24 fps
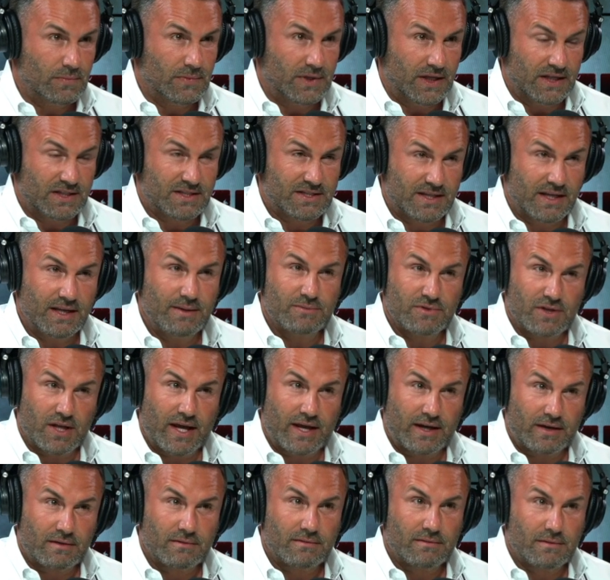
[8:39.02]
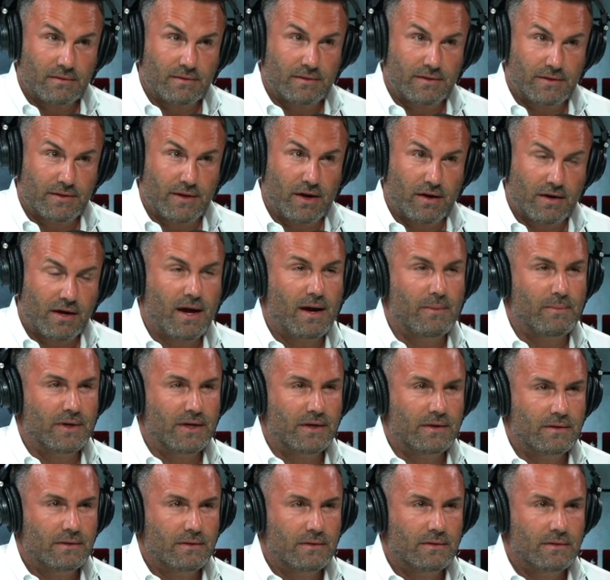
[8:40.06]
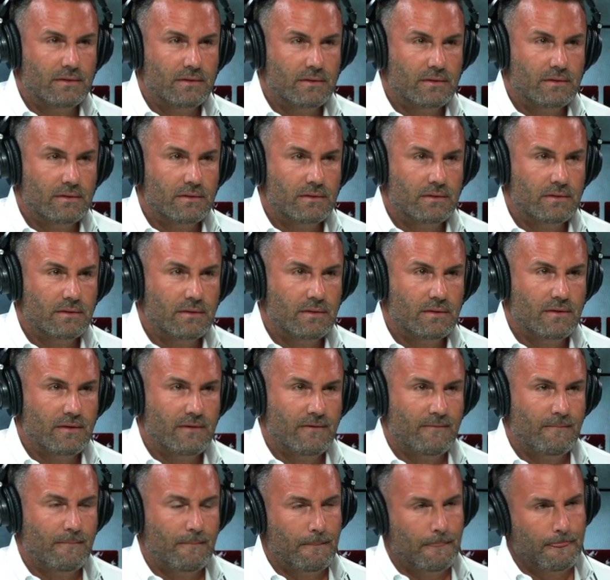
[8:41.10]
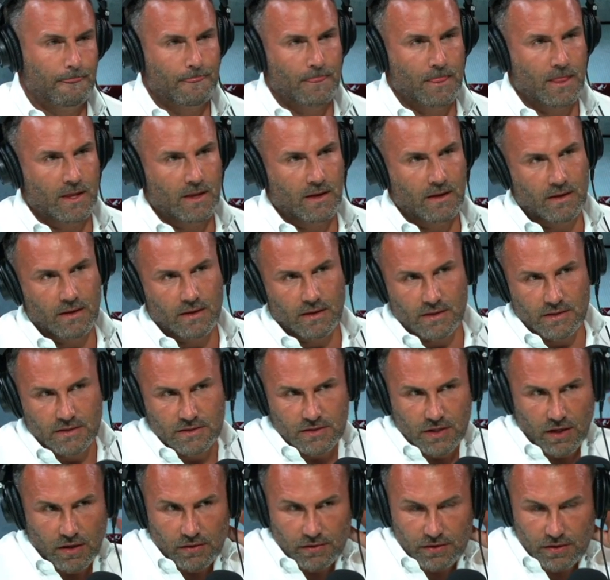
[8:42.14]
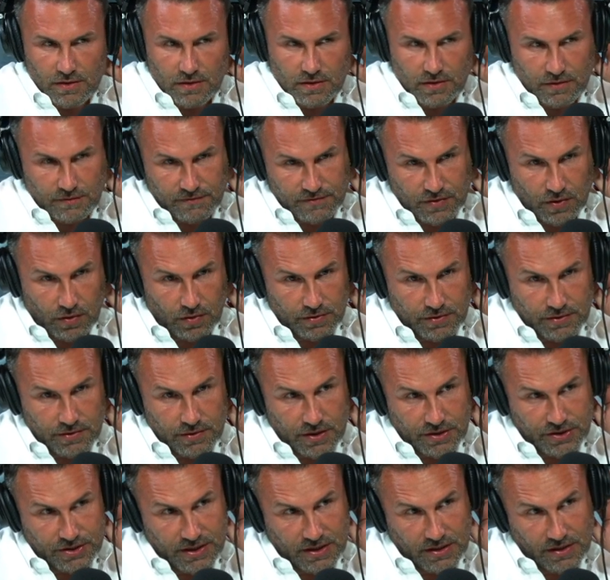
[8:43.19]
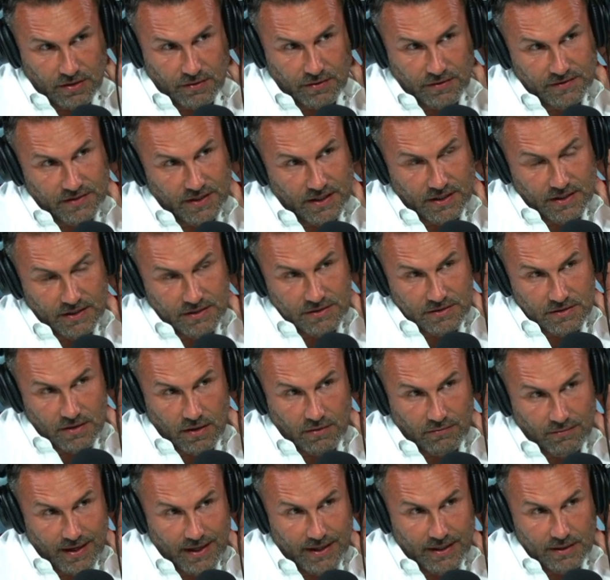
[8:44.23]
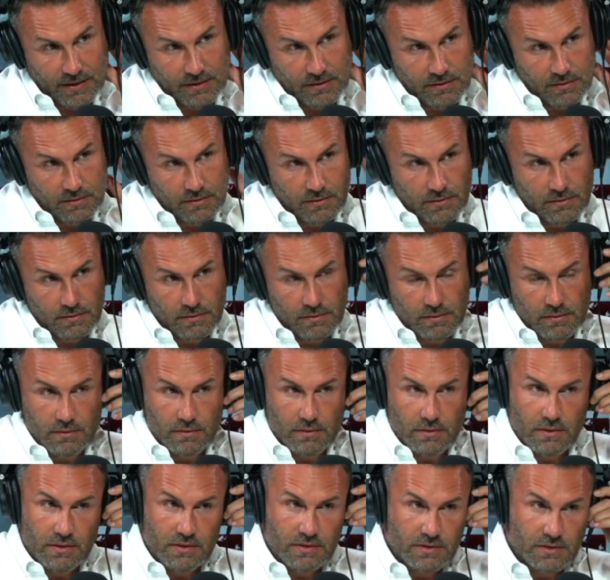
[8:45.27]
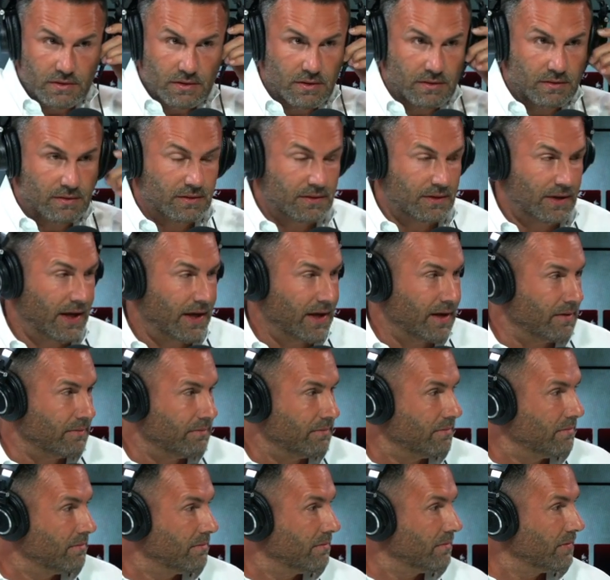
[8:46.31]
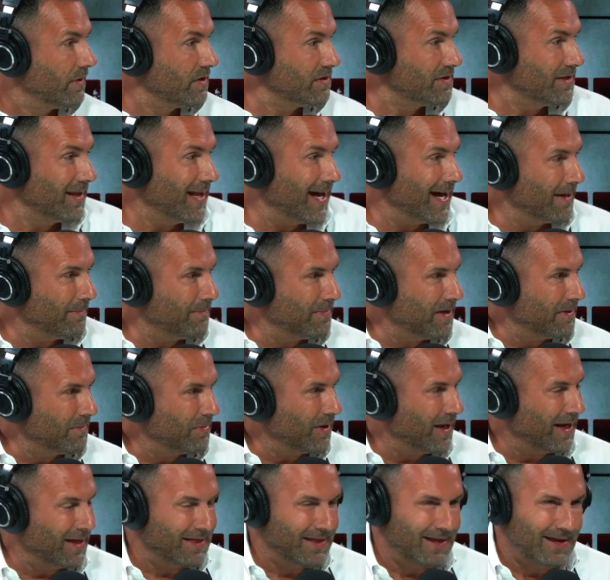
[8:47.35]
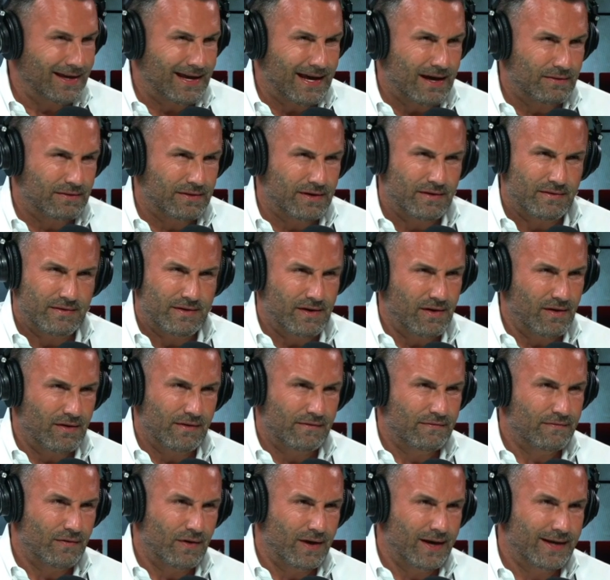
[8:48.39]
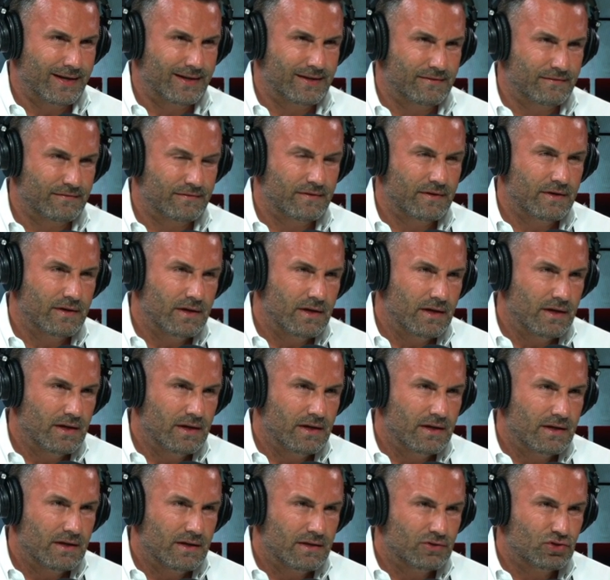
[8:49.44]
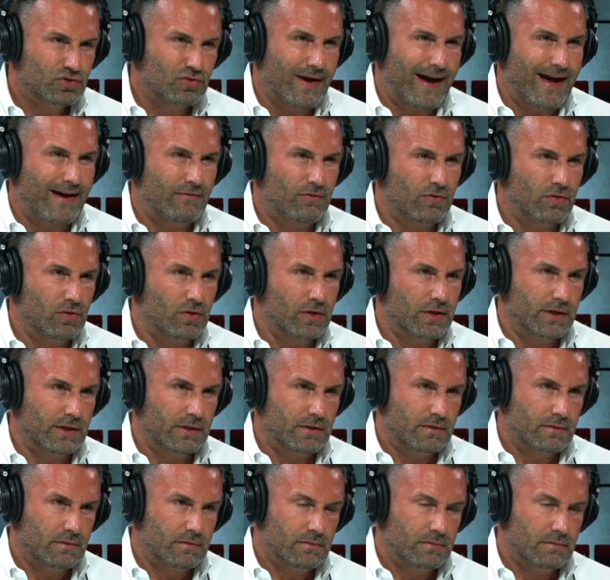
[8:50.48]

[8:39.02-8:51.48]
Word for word: it seems like they're coming. Oh yeah, they definitely are. So you, you've sold a shitload of tickets already. Yeah. Damn. There's a lot of people I think out there that aren't afraid of travel and